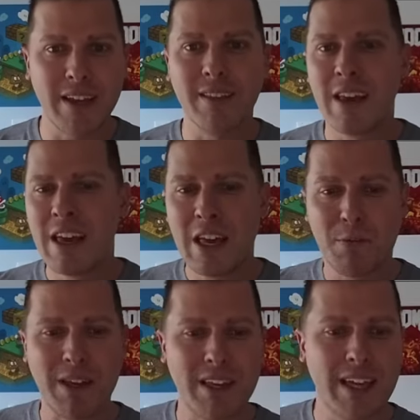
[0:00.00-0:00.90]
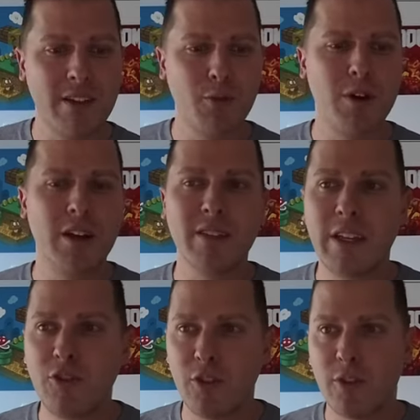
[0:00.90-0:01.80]
And we can get into what
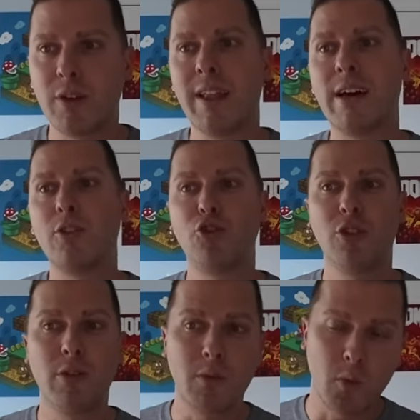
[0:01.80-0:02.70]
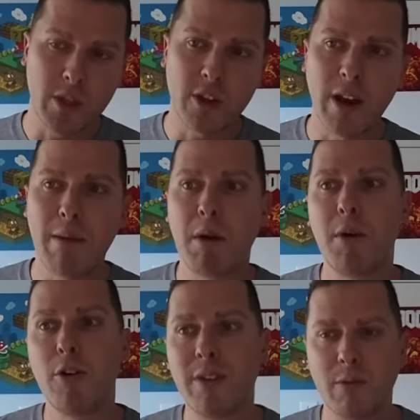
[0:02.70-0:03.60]
Unleash is doing and how they're showing what their M
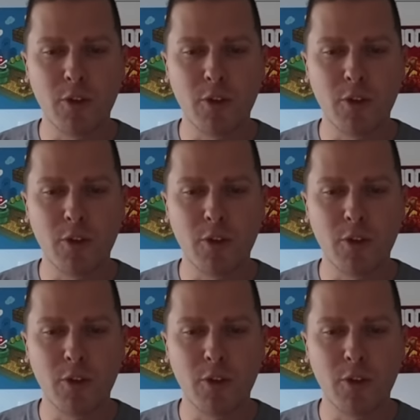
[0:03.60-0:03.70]
M O is,